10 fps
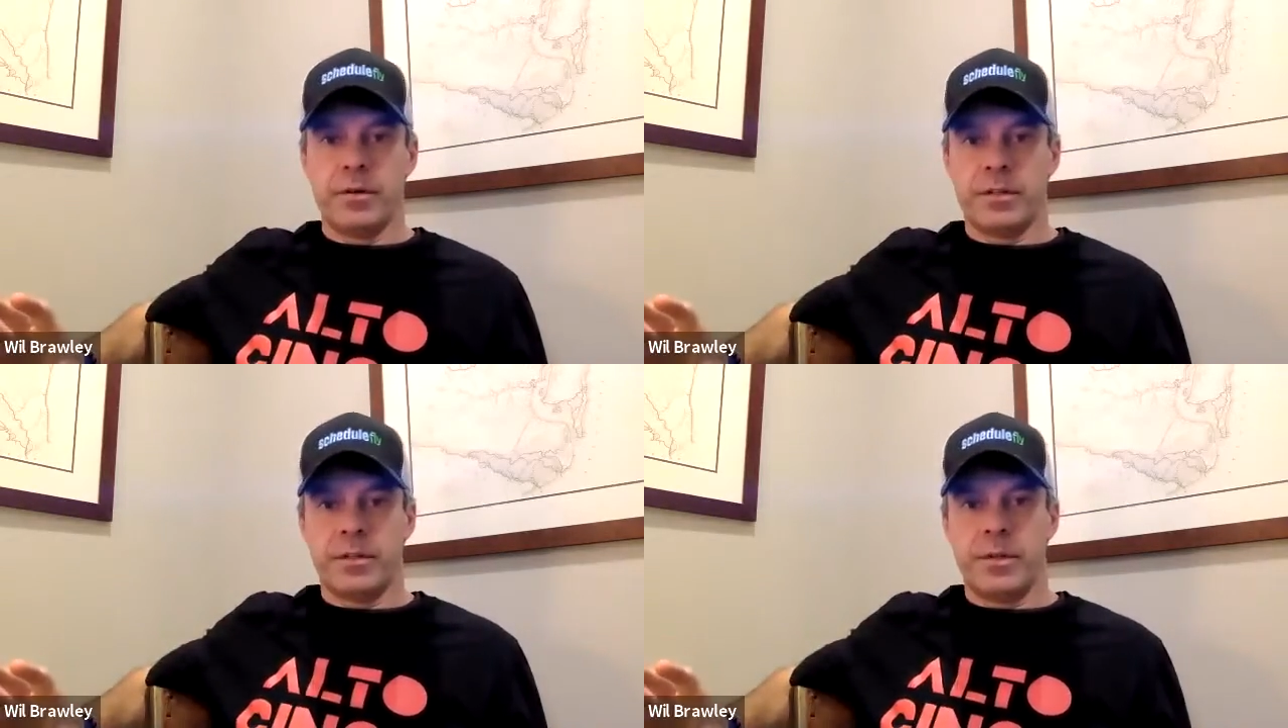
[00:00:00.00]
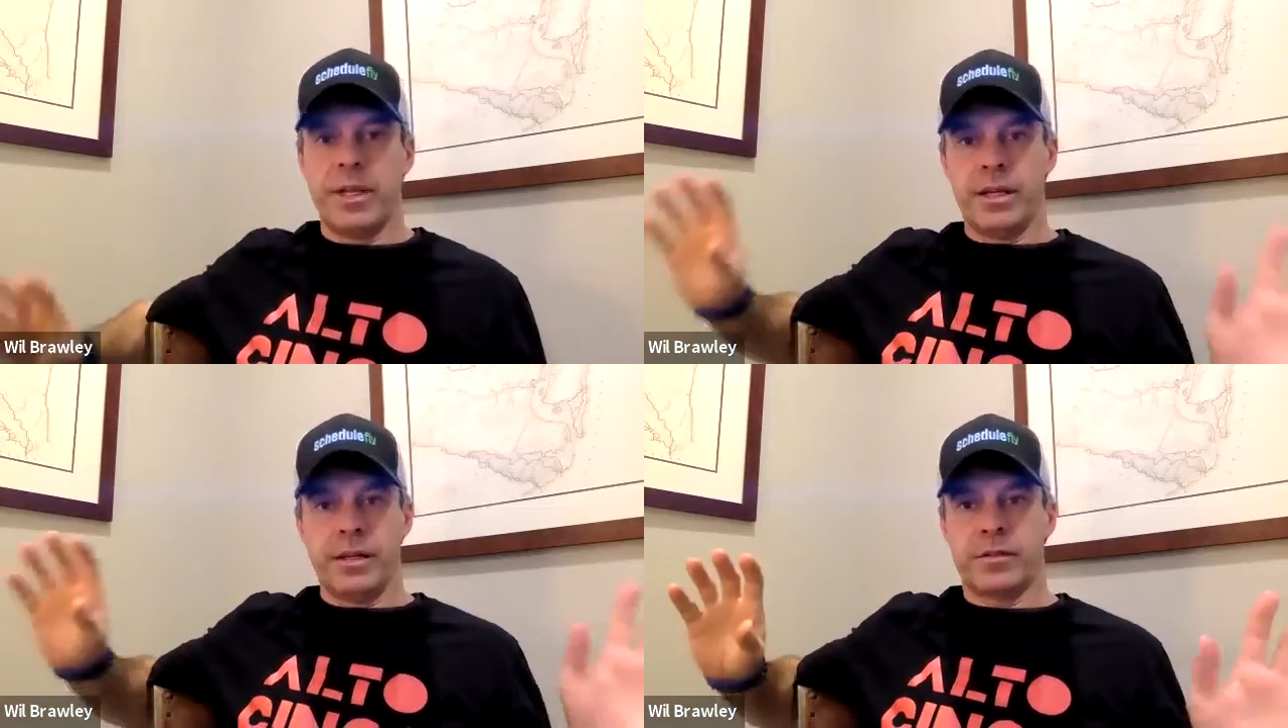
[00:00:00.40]
To
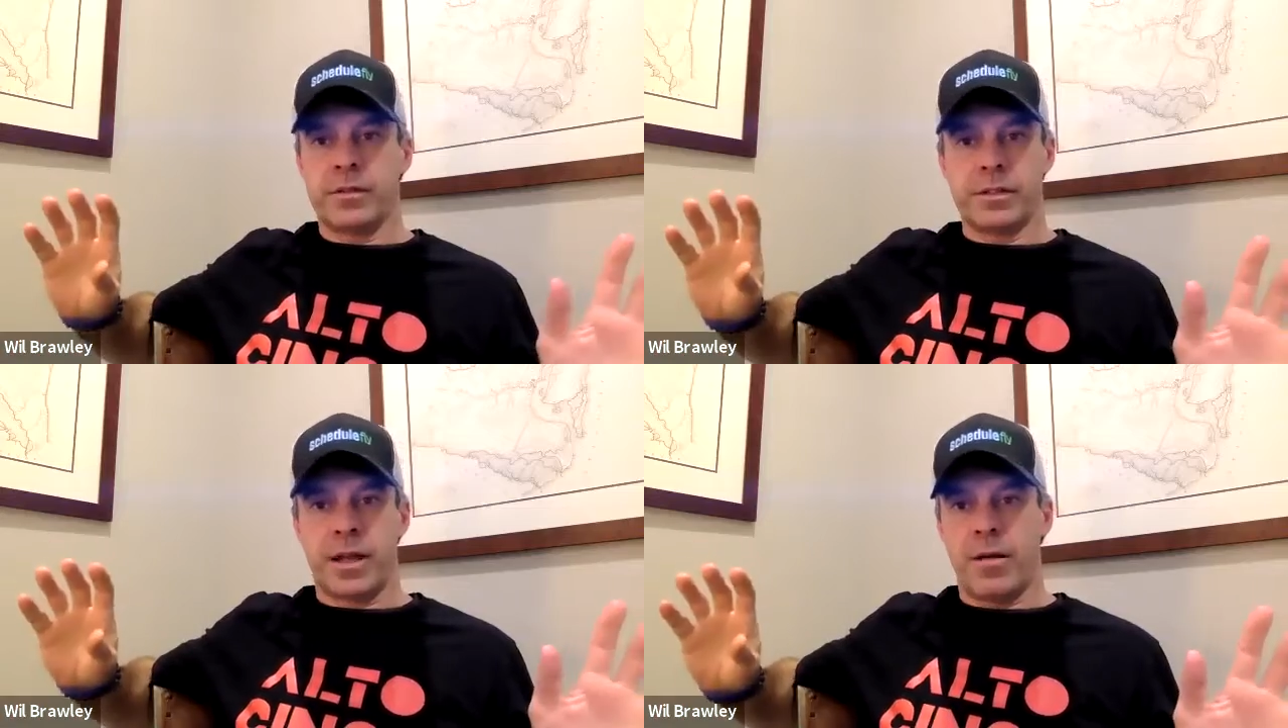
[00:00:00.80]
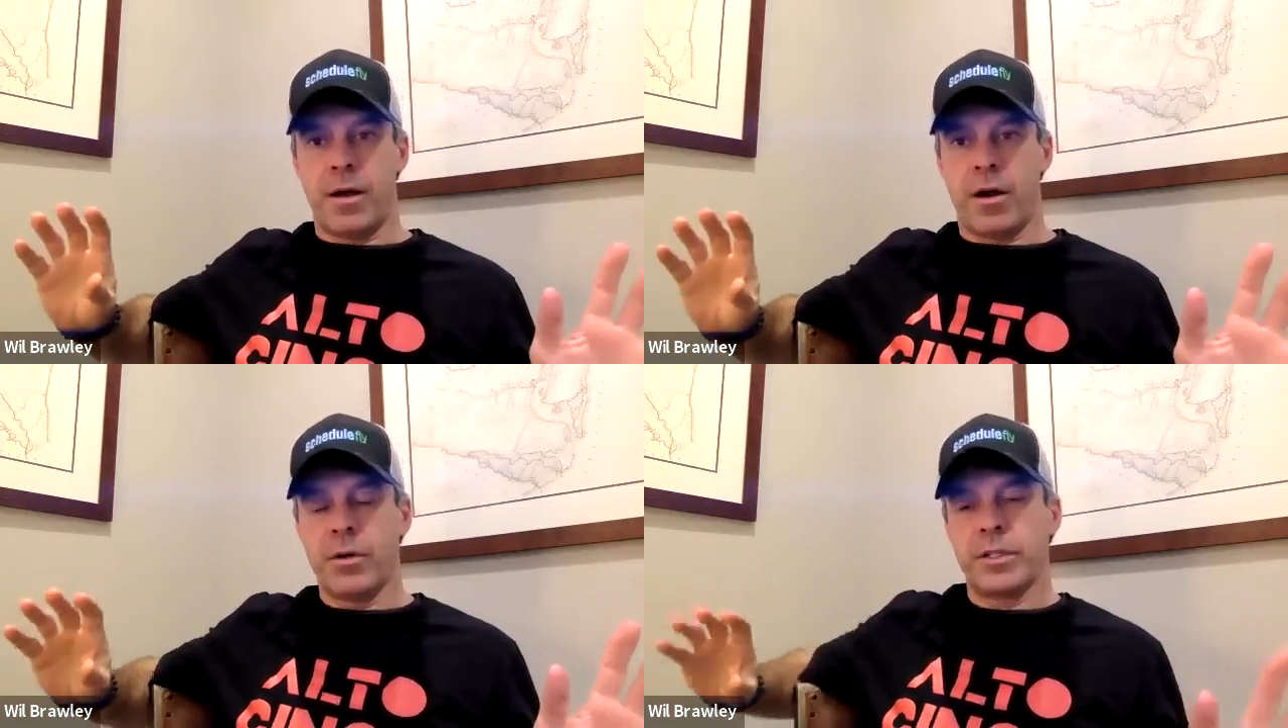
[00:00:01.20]
me, it's just, I
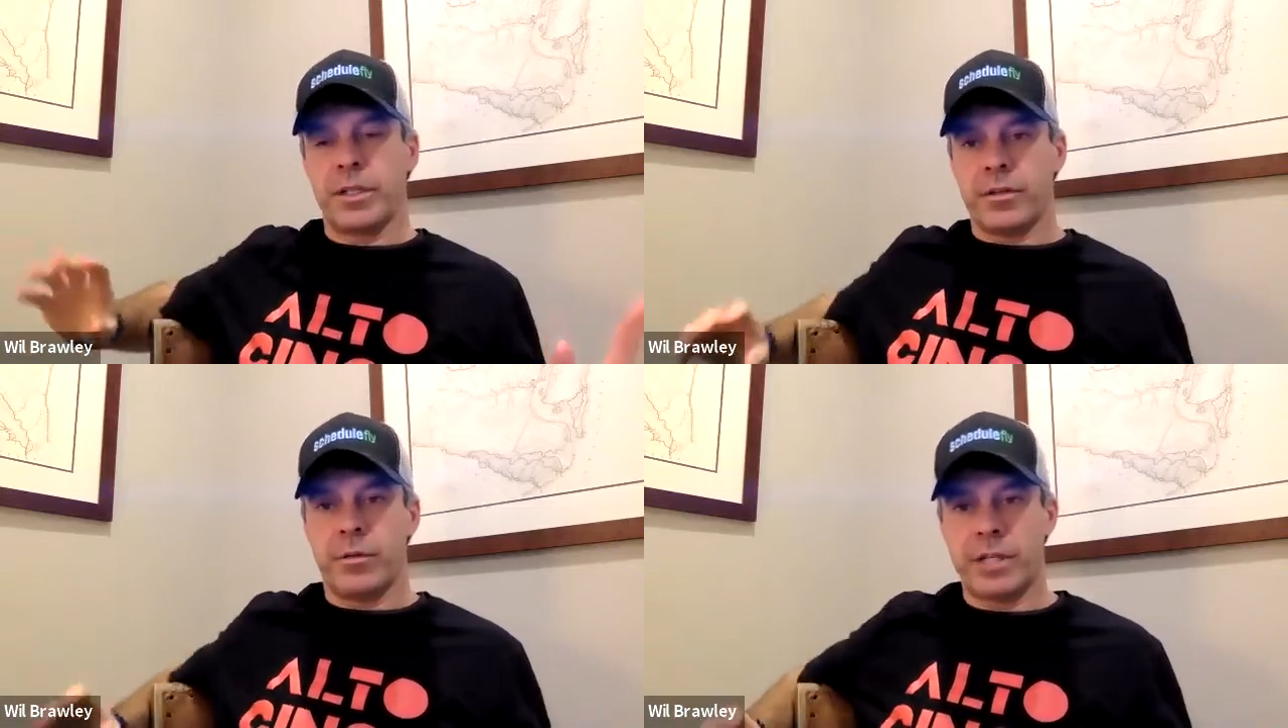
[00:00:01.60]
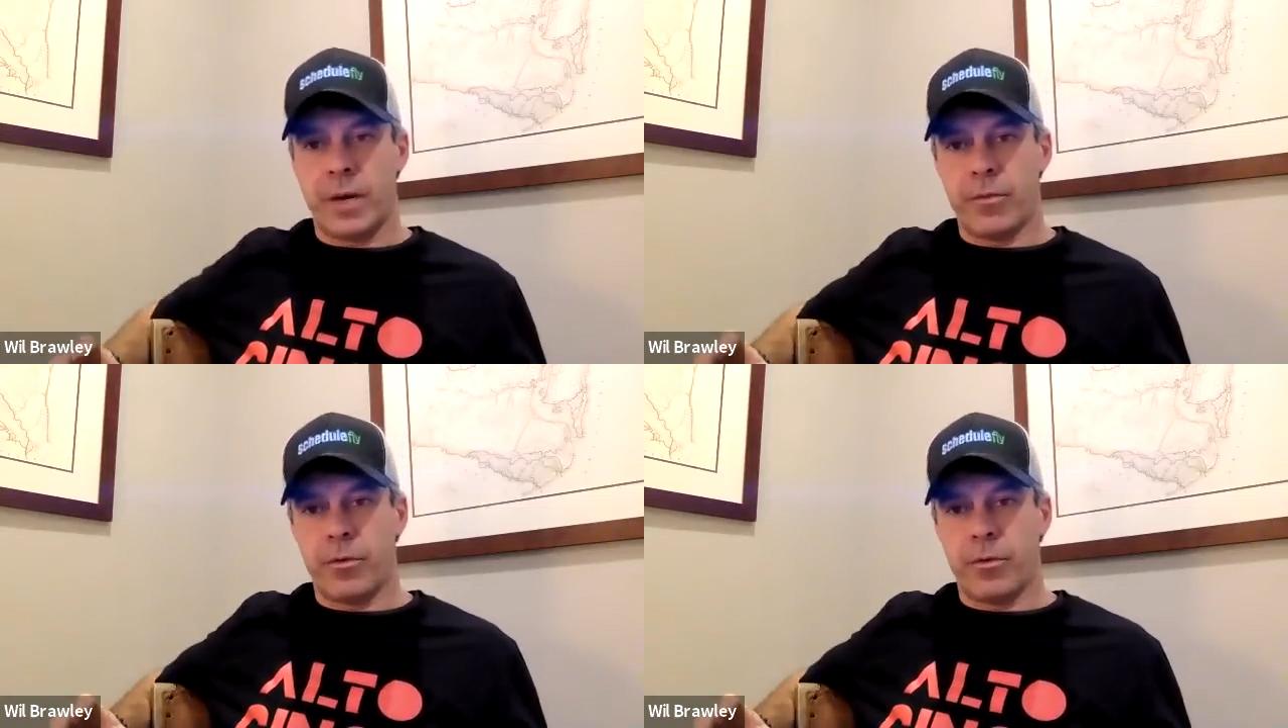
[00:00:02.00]
always have so much
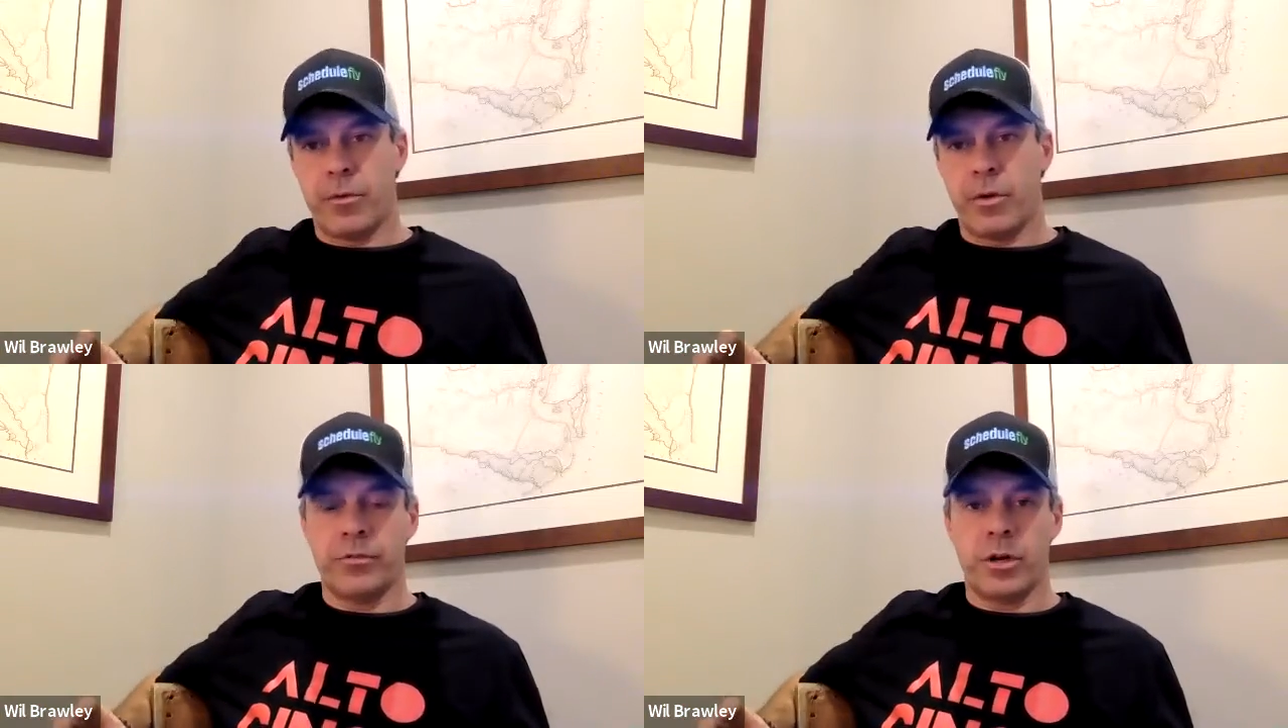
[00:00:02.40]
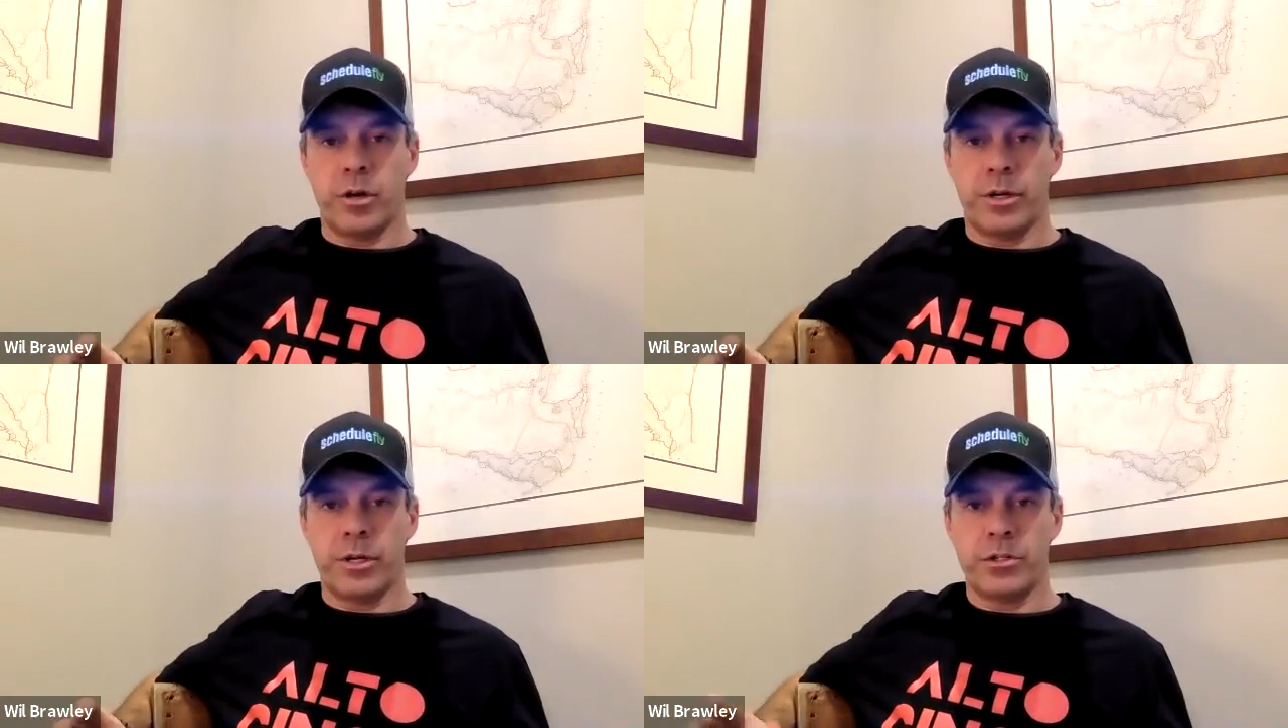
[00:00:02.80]
admiration
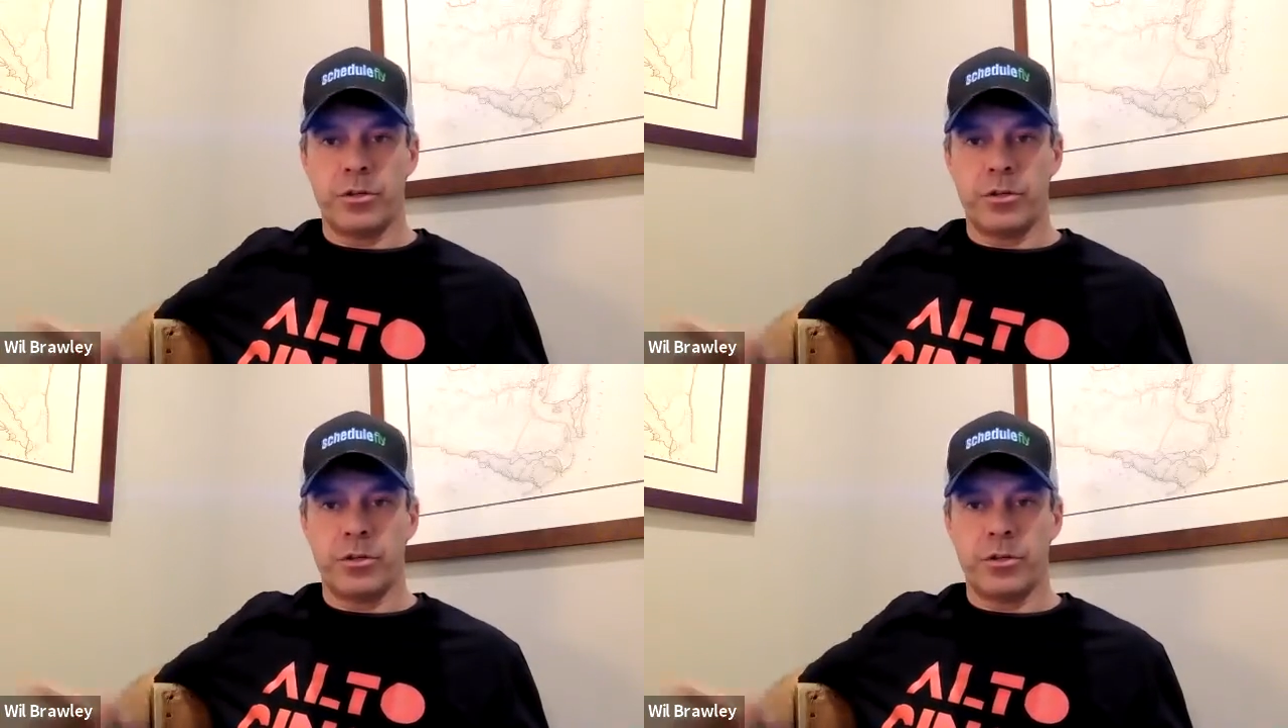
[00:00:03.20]
for y'all,